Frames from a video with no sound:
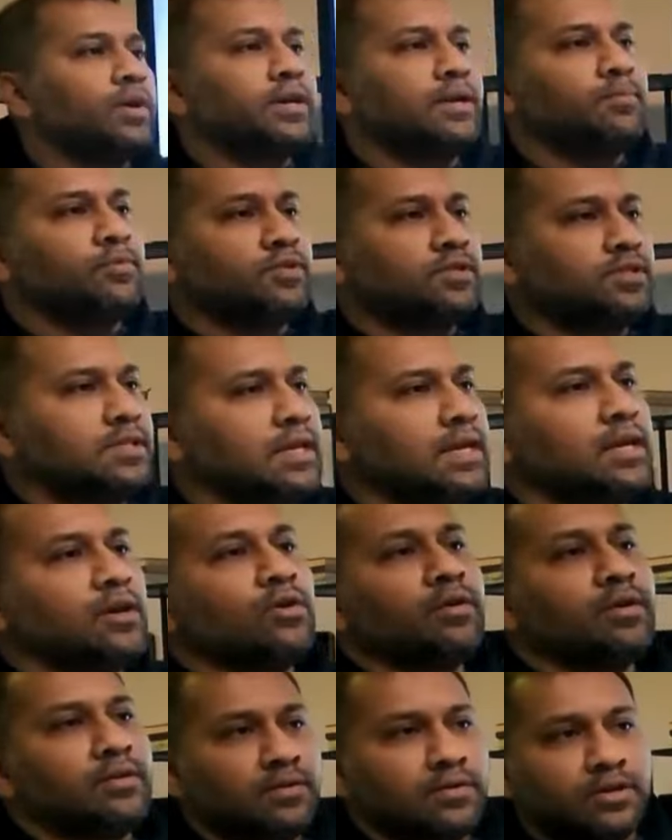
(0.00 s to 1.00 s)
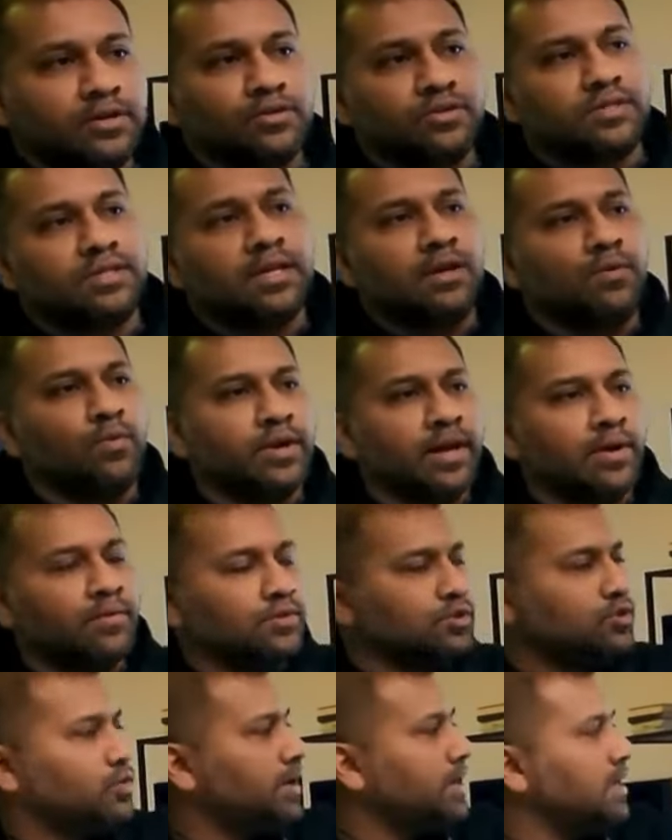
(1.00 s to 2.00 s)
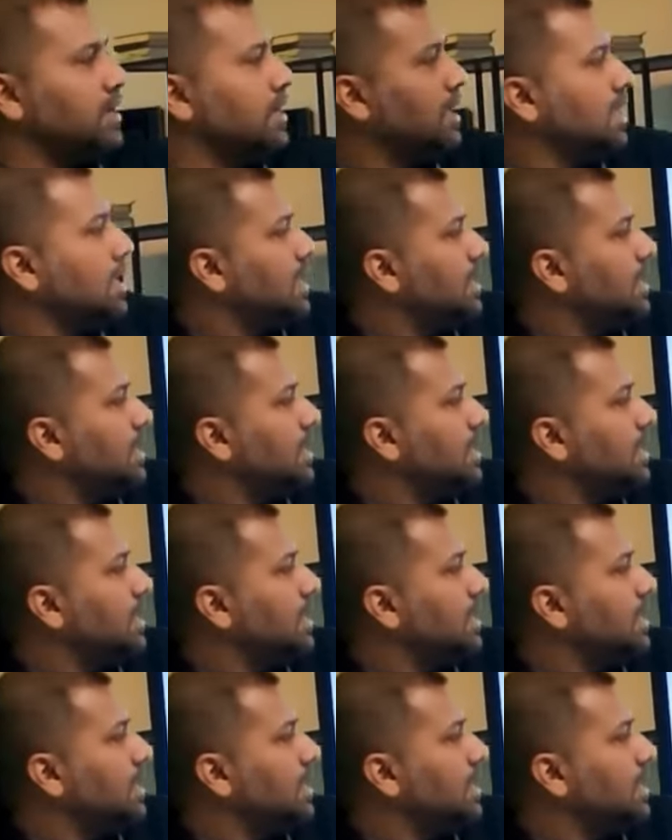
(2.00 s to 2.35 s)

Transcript: to see or her to see what I was doing.